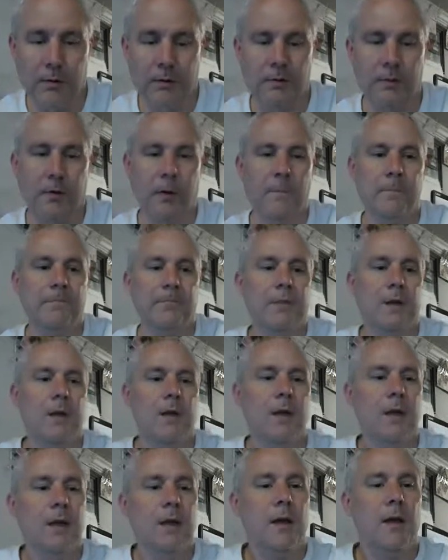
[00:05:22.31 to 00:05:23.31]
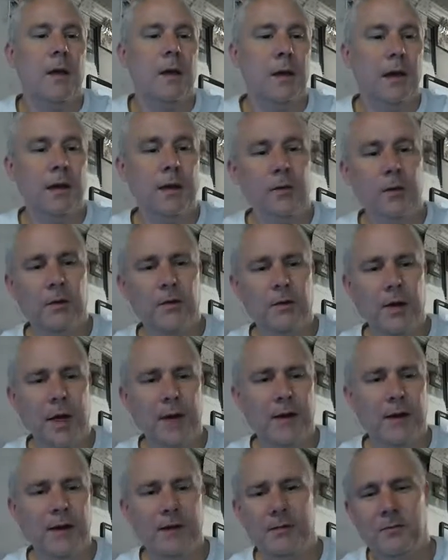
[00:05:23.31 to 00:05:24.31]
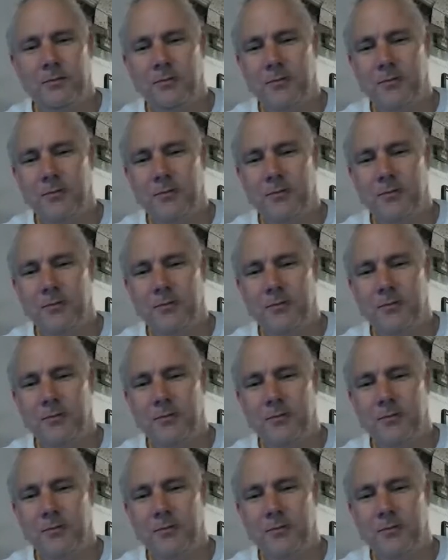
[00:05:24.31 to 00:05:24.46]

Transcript: So anyways, I